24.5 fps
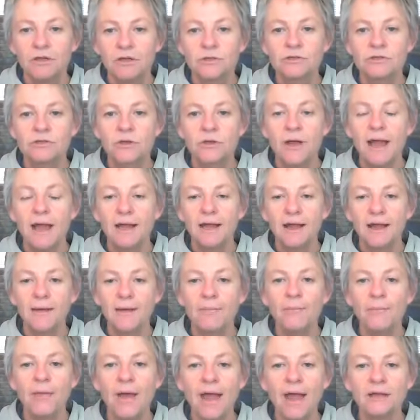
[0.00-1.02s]
So I
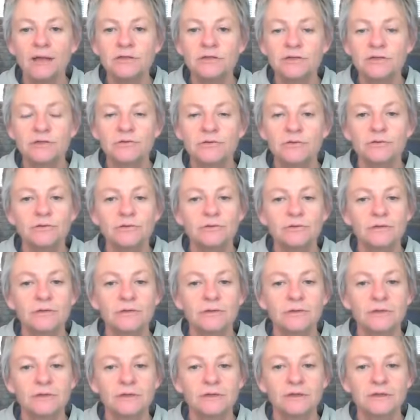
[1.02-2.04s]
come back to,
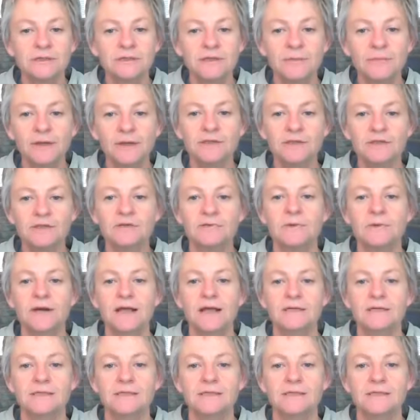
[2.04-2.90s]
similar to